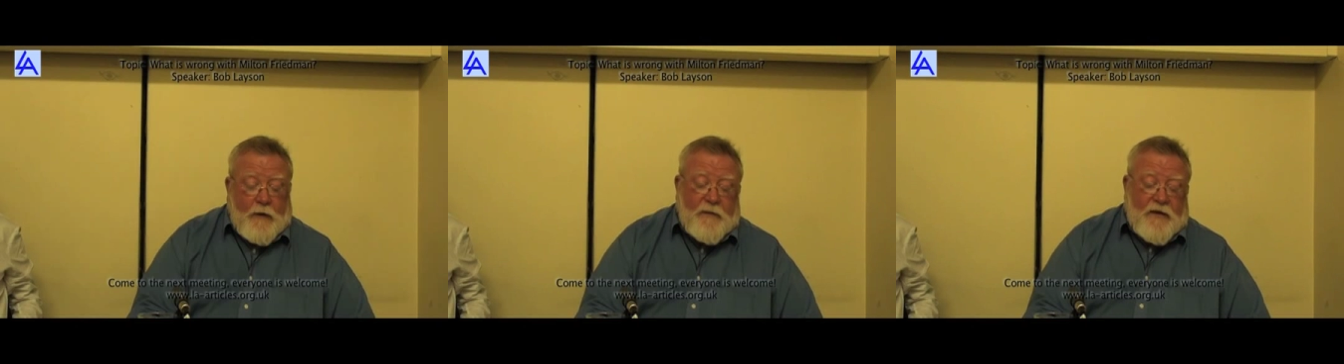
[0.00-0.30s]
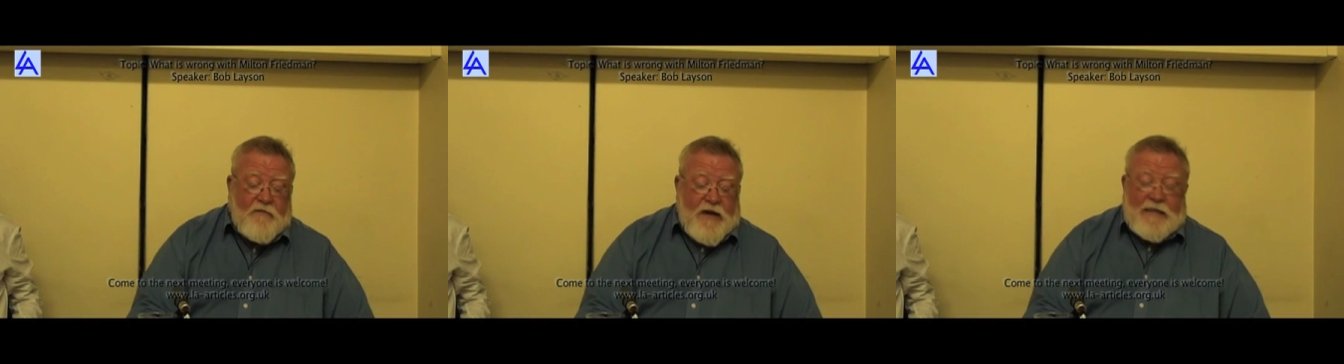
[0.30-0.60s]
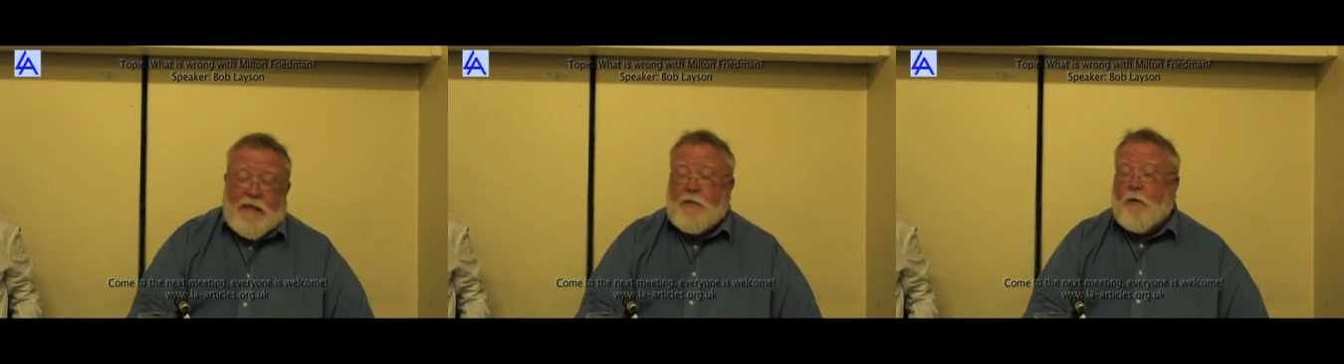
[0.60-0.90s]
but the
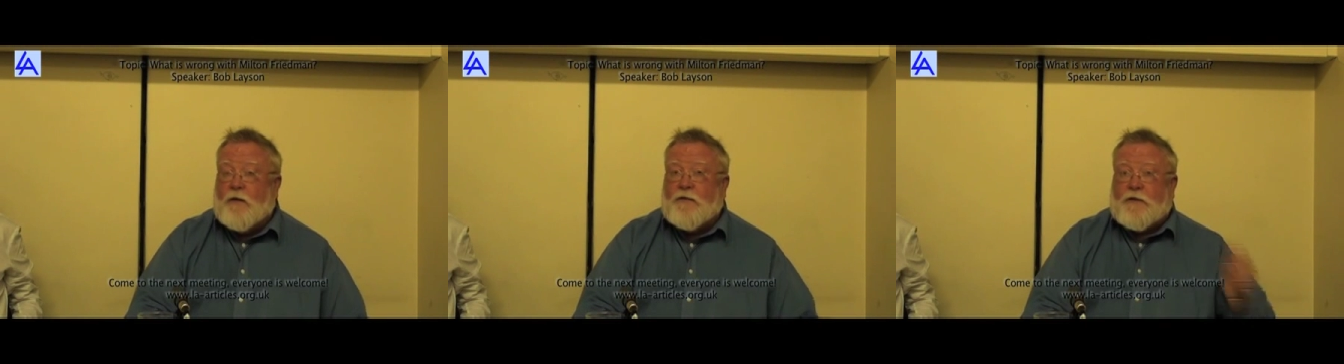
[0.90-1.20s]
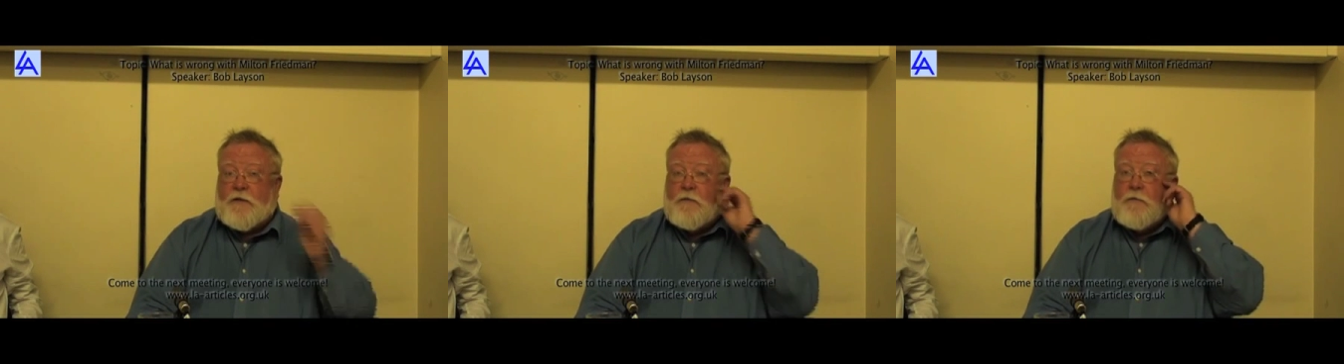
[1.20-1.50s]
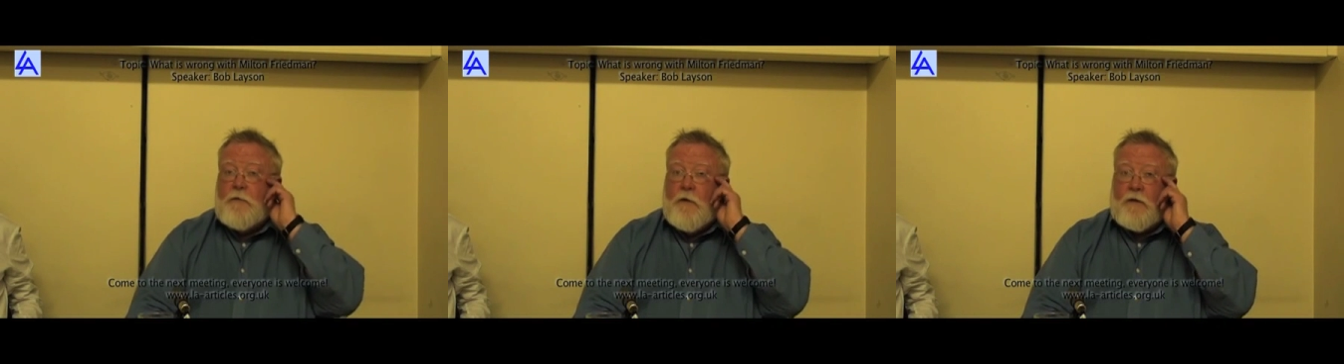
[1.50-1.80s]
reason he was
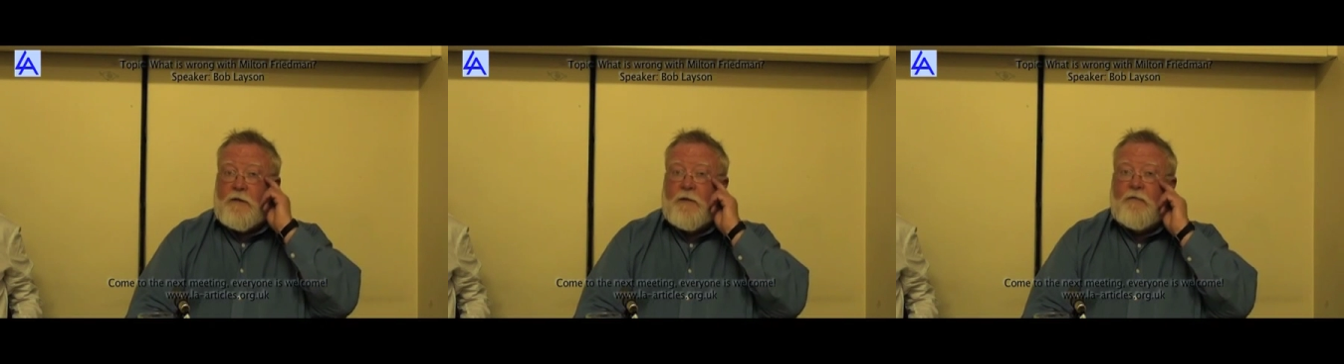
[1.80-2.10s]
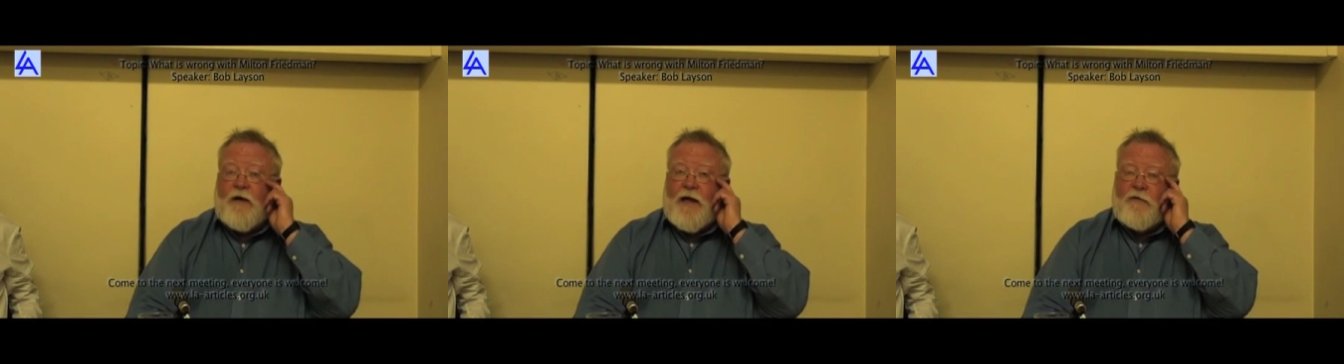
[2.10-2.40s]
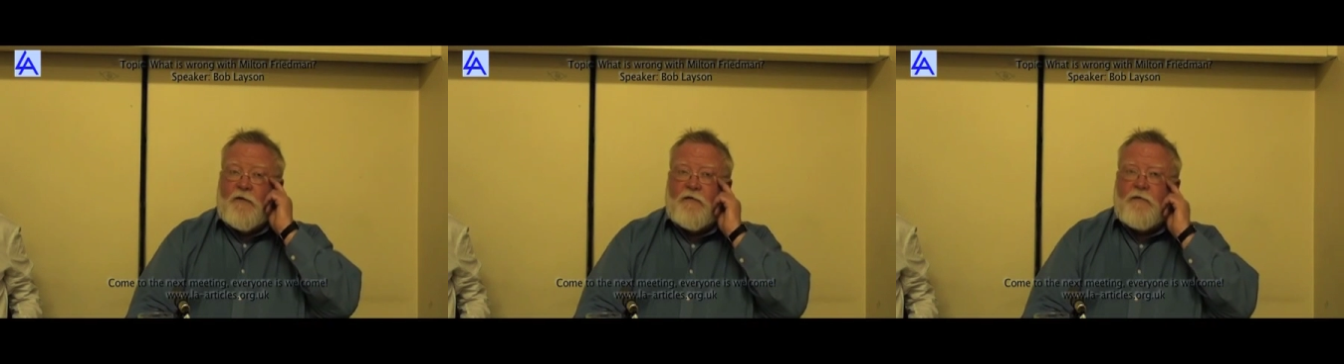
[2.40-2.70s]
not in
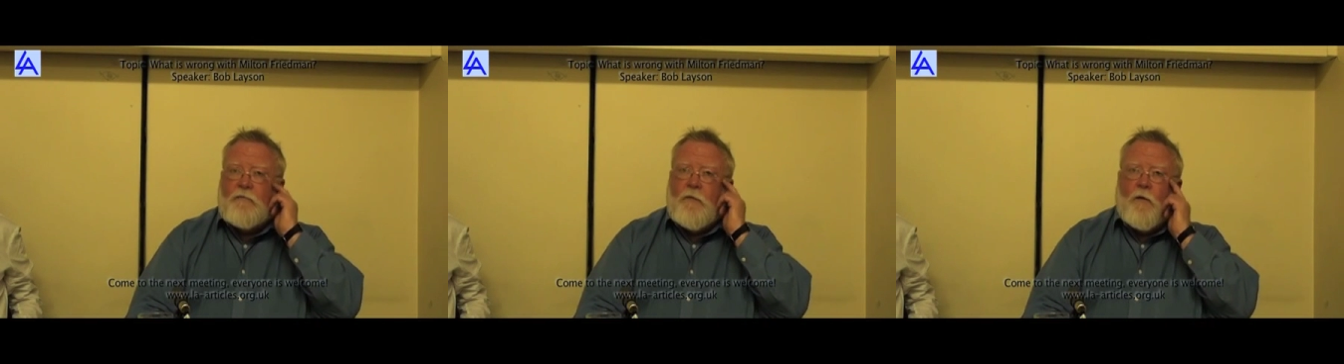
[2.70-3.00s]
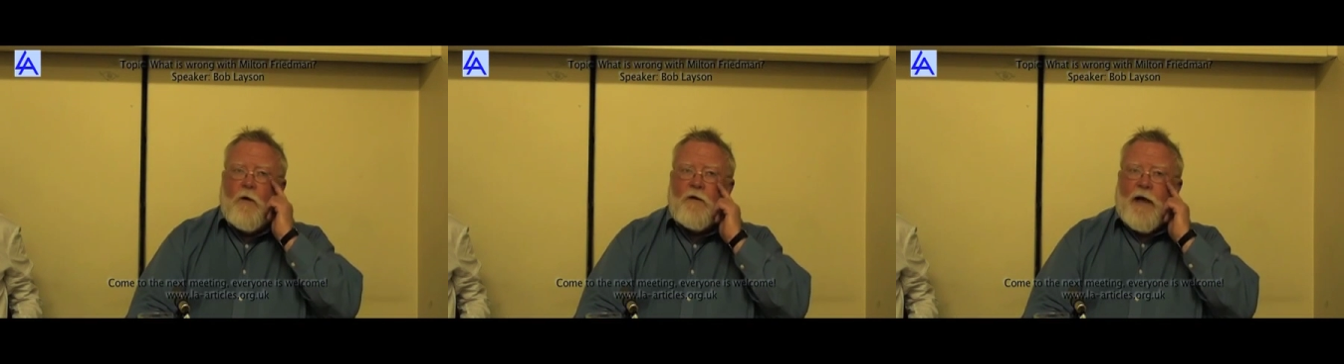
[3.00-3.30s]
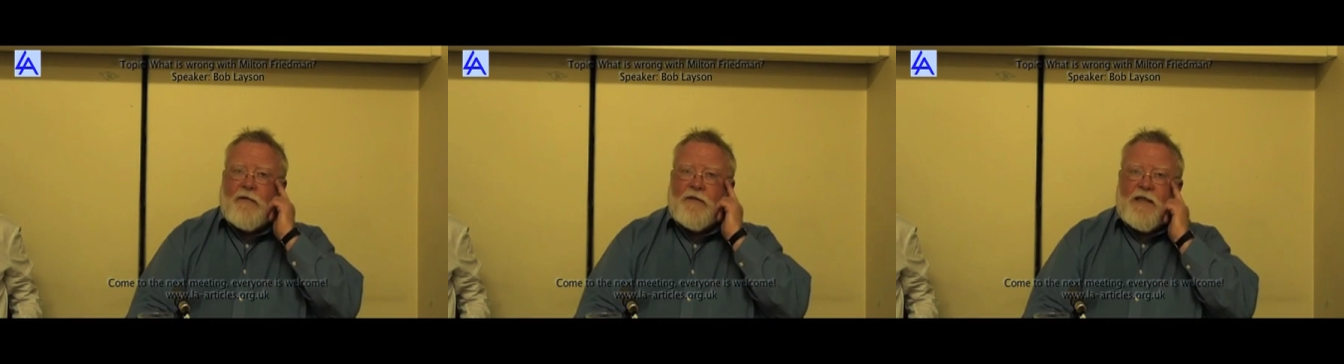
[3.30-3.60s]
favour of a world
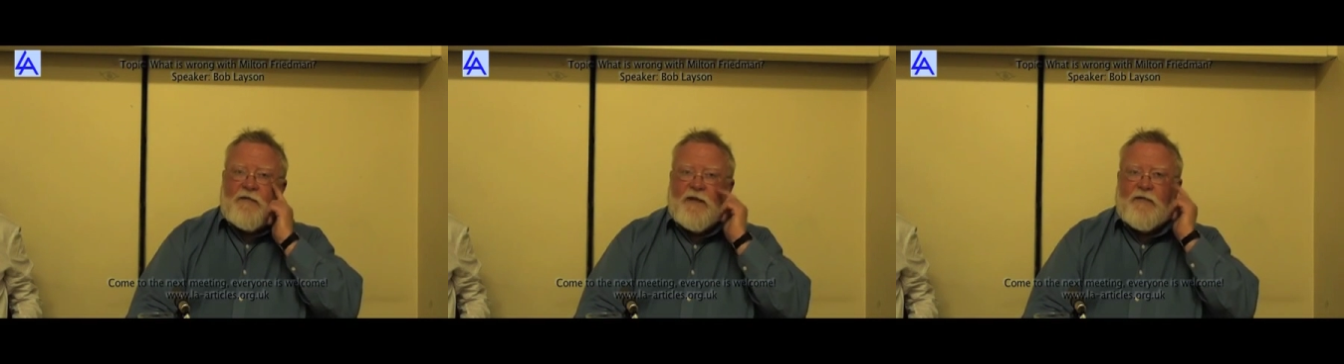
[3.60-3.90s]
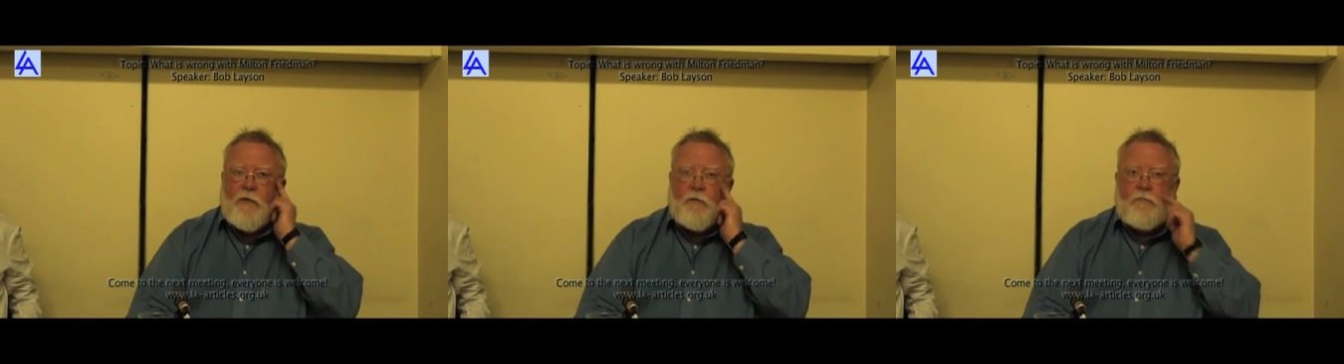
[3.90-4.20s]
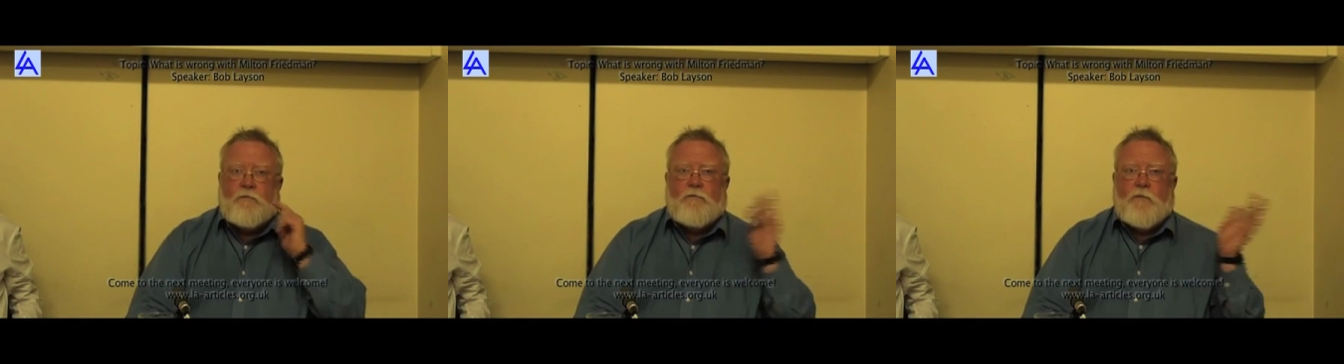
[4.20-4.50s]
currency, even if it
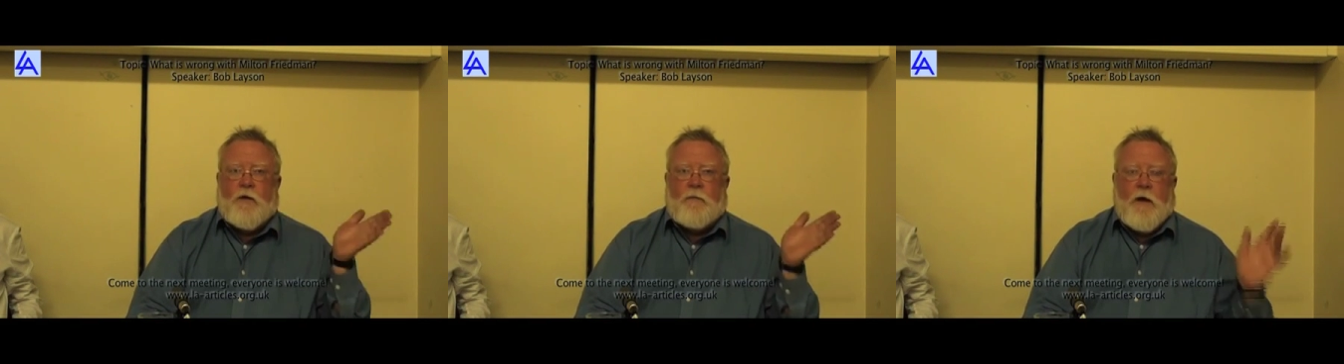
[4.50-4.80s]
were a